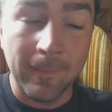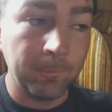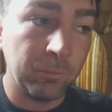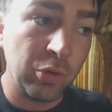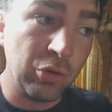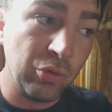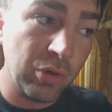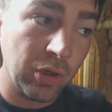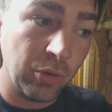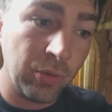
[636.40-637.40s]
Do you
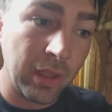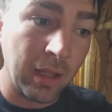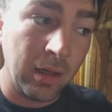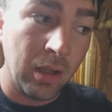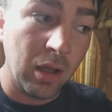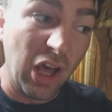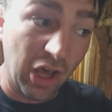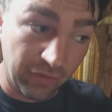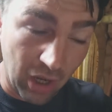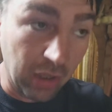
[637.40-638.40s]
know that
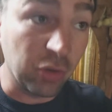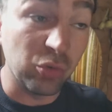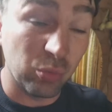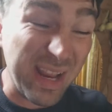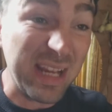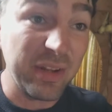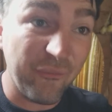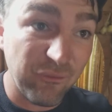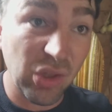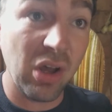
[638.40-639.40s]
a great
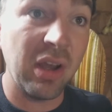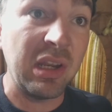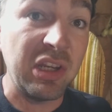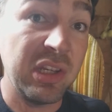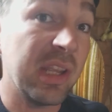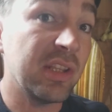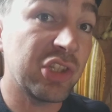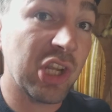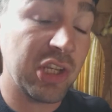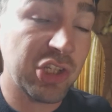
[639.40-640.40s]
flood did
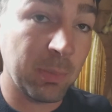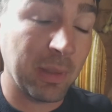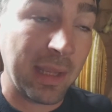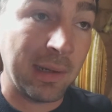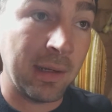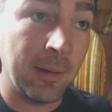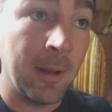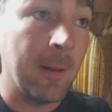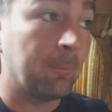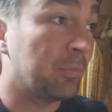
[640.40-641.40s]
change the planet?
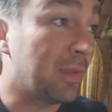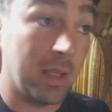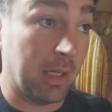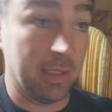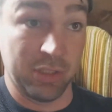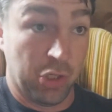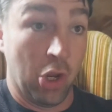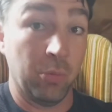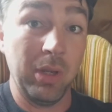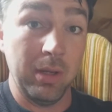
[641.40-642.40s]
And it's
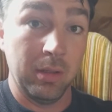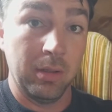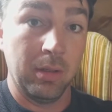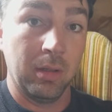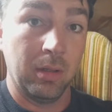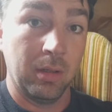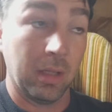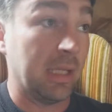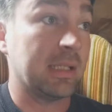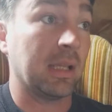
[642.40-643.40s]
noted.
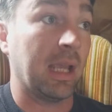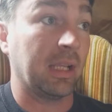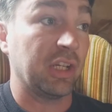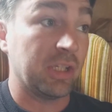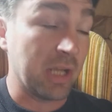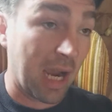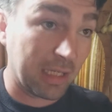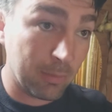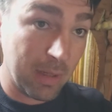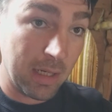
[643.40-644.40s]
It's like
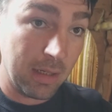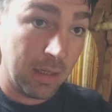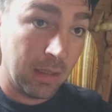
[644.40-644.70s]
documented.